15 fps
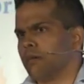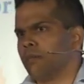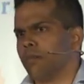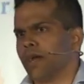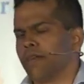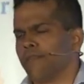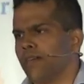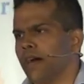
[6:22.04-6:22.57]

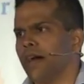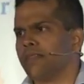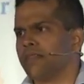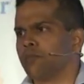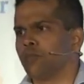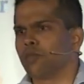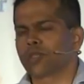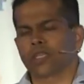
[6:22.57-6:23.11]
By far,
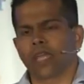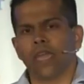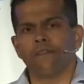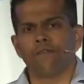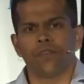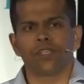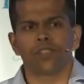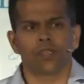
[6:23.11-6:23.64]
the most
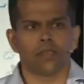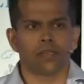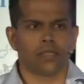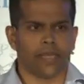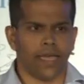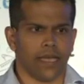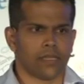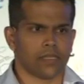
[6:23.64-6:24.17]

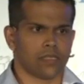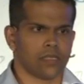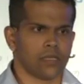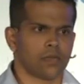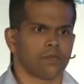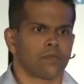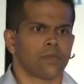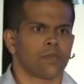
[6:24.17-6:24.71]
efficient
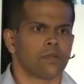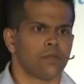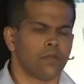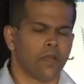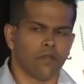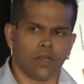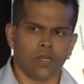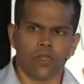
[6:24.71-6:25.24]
tax
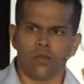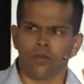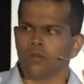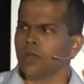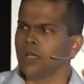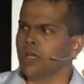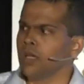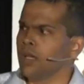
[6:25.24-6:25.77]
revenue
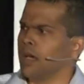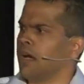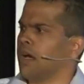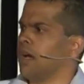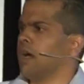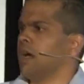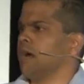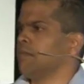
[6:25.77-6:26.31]

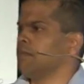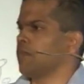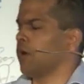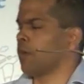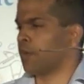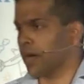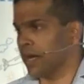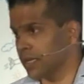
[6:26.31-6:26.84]

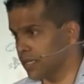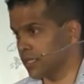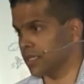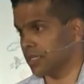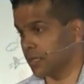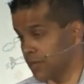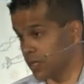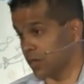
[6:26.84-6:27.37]
operating
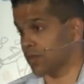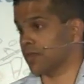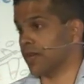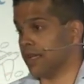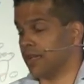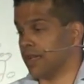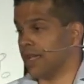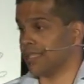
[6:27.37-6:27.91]
system is
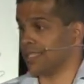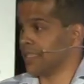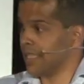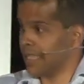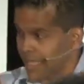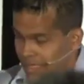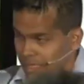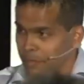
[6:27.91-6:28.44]
Australia. As in,
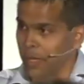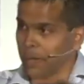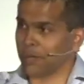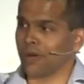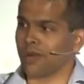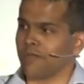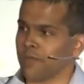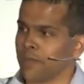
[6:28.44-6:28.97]
they get the
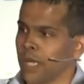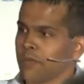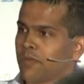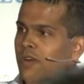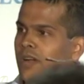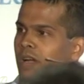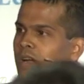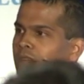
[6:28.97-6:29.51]

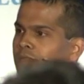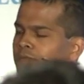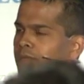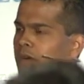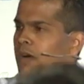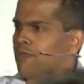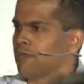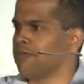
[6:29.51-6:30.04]
paperwork out